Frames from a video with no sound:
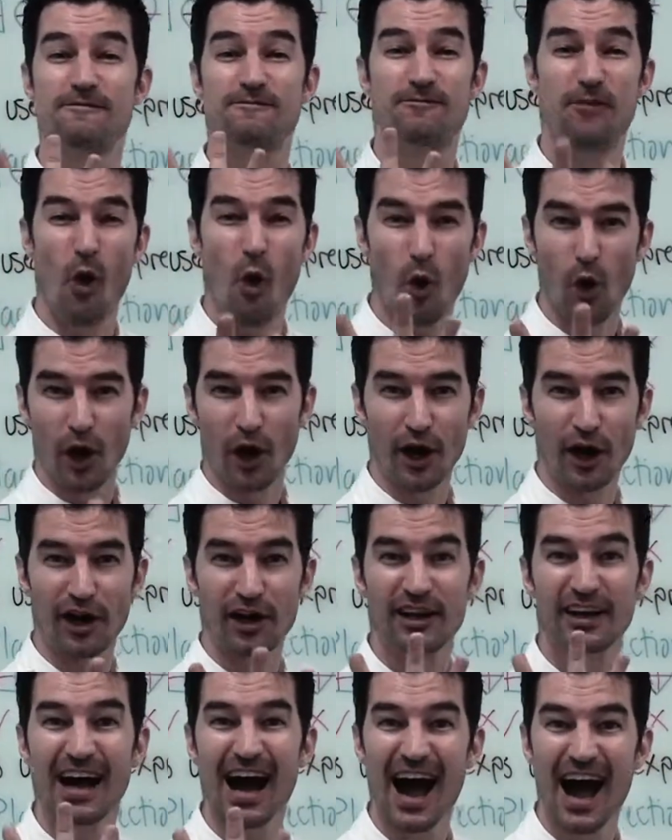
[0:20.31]

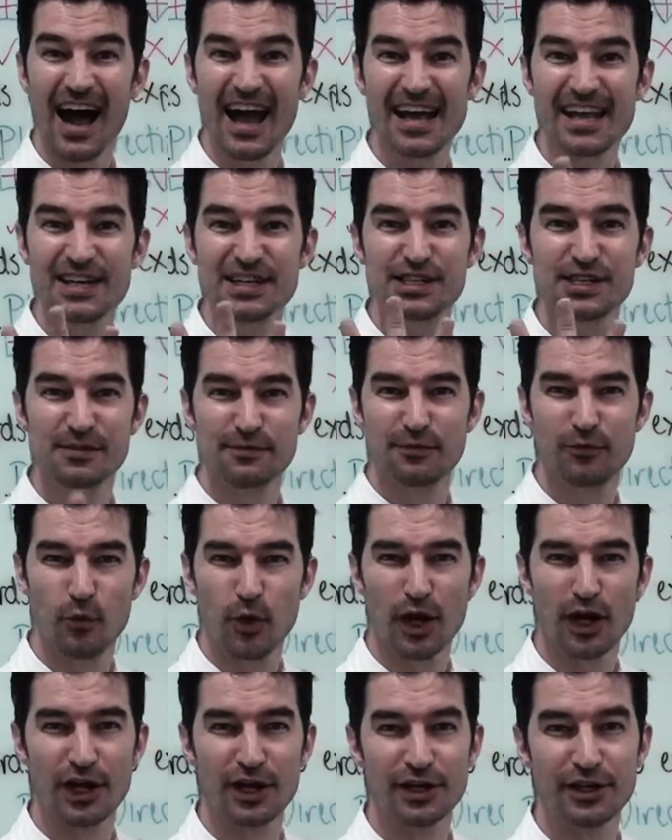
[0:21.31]
4 kinds of
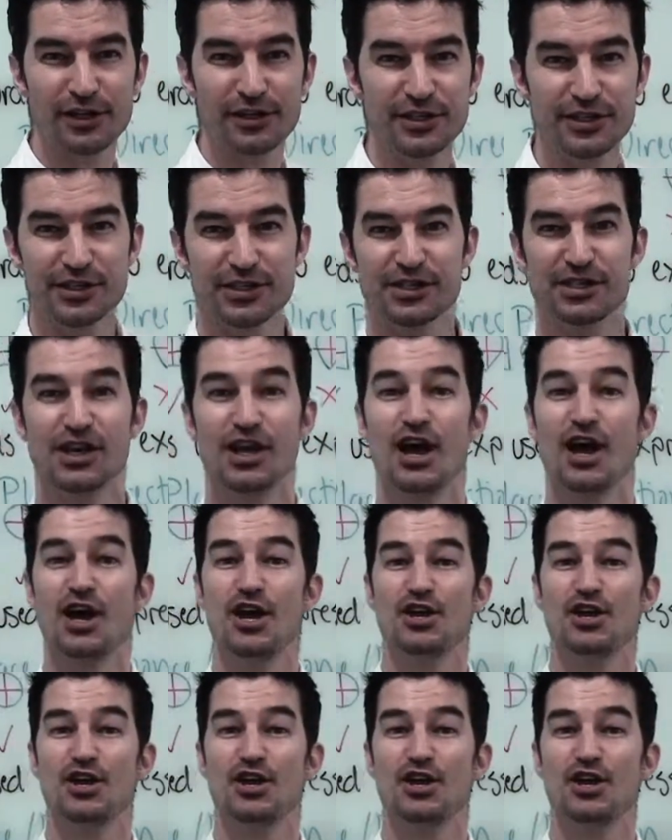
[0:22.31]
words.